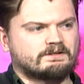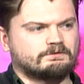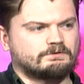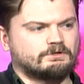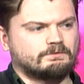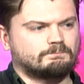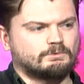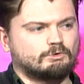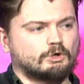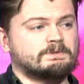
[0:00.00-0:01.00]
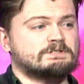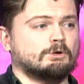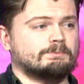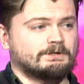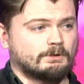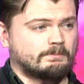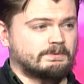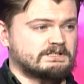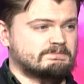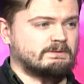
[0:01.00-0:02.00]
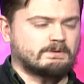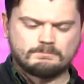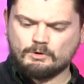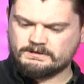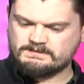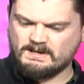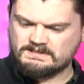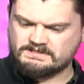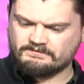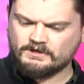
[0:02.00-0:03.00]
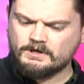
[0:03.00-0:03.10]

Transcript: the, the, the rugby's opening up a bit. It's been a bit more expansive.